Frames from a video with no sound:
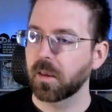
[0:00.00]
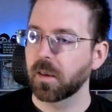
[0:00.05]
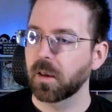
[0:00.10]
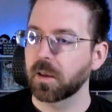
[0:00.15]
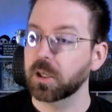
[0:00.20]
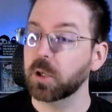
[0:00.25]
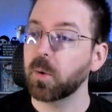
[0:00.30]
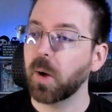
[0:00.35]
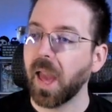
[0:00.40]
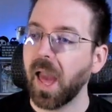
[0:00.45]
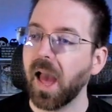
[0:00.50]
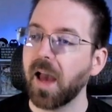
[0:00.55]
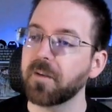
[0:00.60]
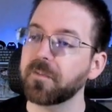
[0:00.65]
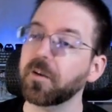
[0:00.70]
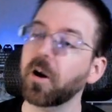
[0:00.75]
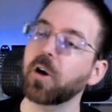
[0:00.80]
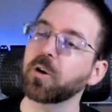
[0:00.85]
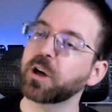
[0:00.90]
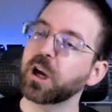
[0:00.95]
You have?
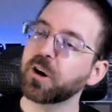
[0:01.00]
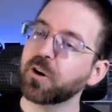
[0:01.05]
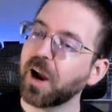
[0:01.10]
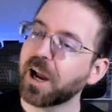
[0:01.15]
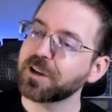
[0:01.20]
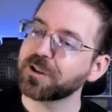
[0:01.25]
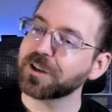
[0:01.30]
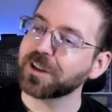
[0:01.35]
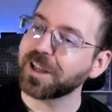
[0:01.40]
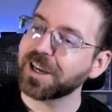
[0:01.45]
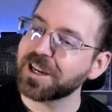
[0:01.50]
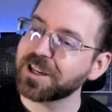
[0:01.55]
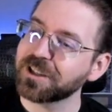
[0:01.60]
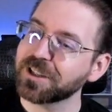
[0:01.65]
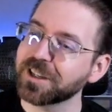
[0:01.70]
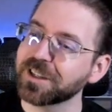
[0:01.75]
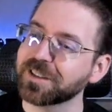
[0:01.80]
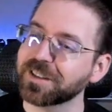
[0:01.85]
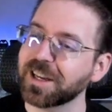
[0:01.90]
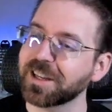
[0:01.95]
Oh,
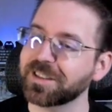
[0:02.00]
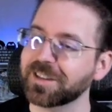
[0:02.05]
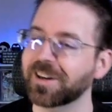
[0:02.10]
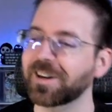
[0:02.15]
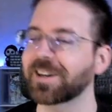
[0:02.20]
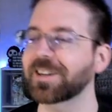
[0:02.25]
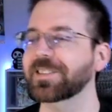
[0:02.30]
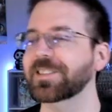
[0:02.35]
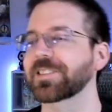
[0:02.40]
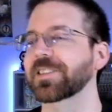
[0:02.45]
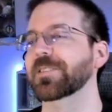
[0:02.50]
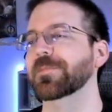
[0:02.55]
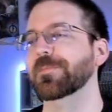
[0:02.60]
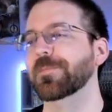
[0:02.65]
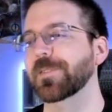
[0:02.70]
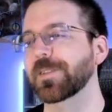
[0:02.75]
congratulations! That's awesome!